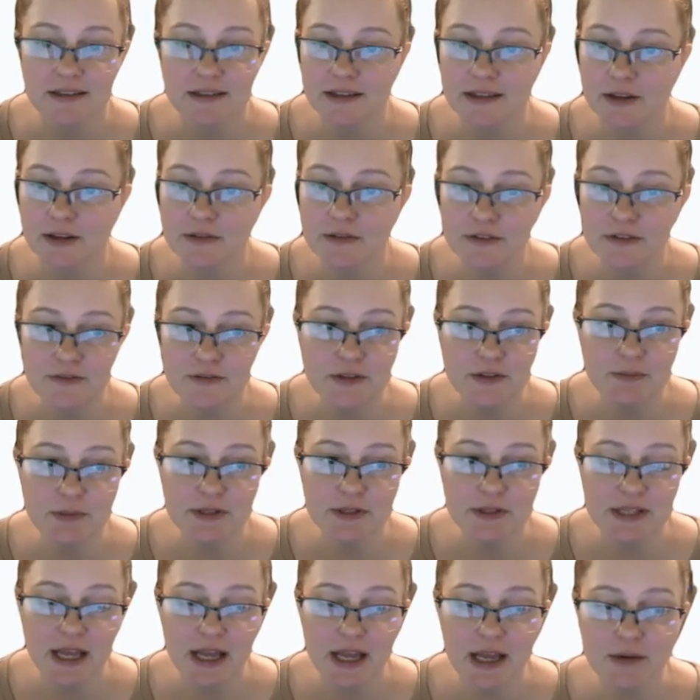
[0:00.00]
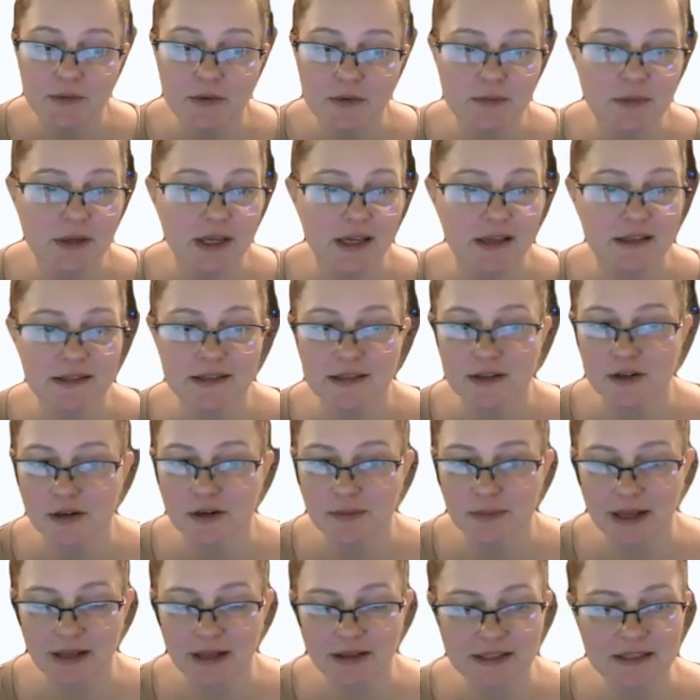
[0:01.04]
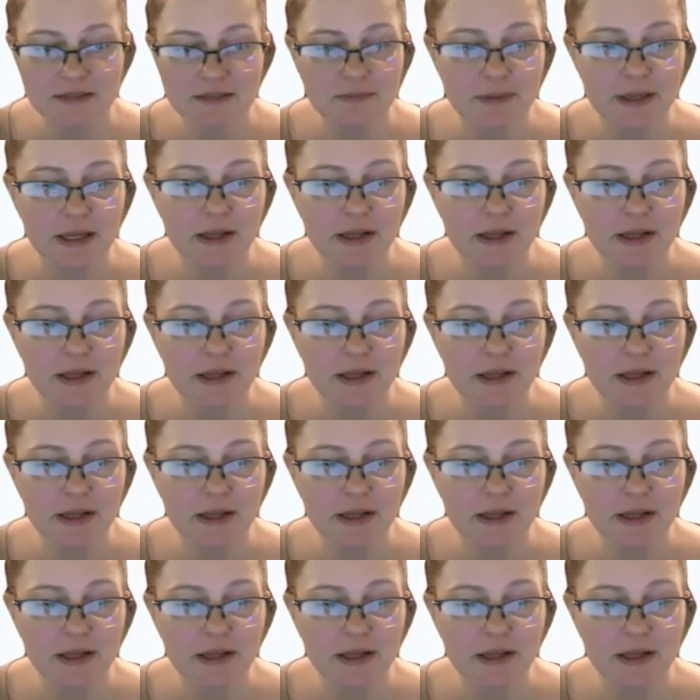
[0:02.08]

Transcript: The other 50% would be considered a balance